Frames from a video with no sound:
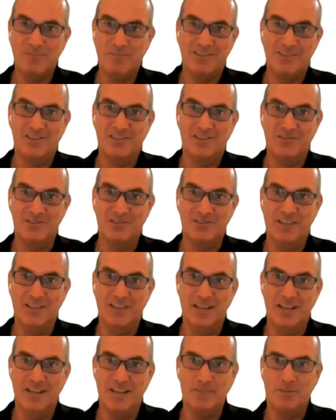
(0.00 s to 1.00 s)
They're still
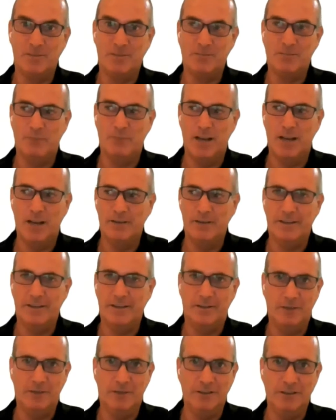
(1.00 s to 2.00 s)
startups, but they're
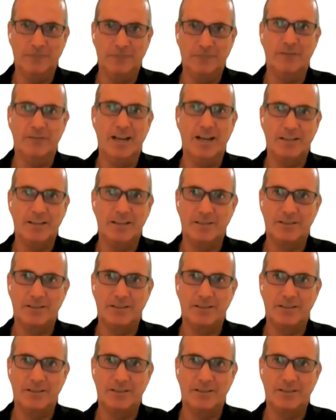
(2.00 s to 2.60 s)
growing fast,